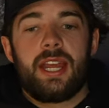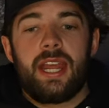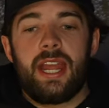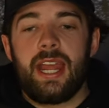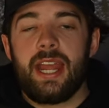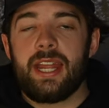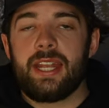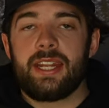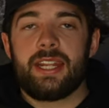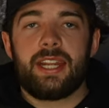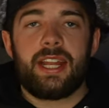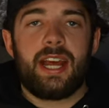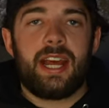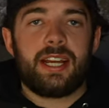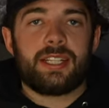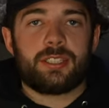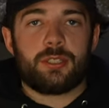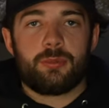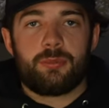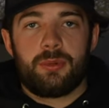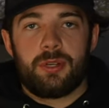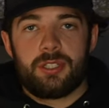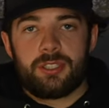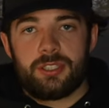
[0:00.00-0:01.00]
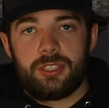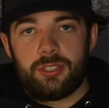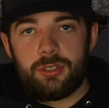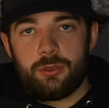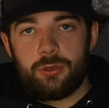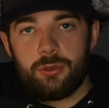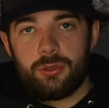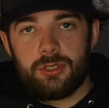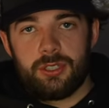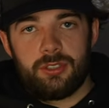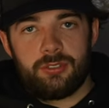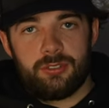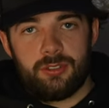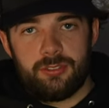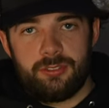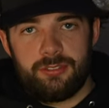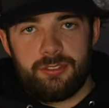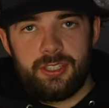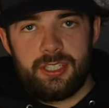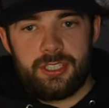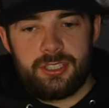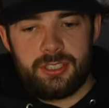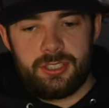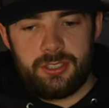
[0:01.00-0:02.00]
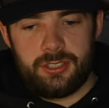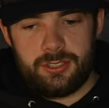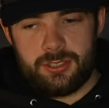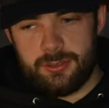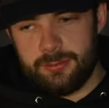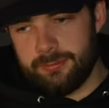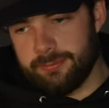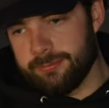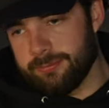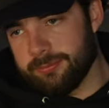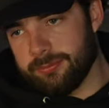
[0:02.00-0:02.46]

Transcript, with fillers: And it has a bunch of cool different features.